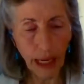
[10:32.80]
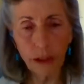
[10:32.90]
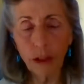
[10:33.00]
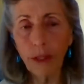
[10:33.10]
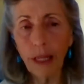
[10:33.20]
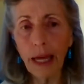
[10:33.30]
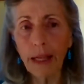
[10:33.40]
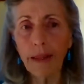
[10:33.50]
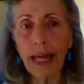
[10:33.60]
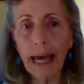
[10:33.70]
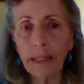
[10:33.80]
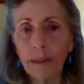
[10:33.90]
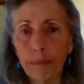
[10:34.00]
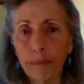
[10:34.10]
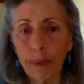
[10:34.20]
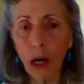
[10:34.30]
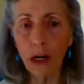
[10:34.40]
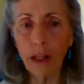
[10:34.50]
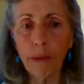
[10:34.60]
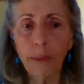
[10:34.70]
And so that
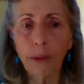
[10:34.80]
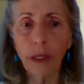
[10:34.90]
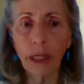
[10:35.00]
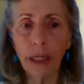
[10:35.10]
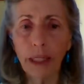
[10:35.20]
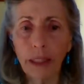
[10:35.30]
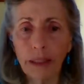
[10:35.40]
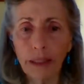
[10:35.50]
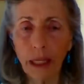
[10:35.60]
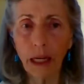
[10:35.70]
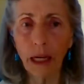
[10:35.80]
part of the book is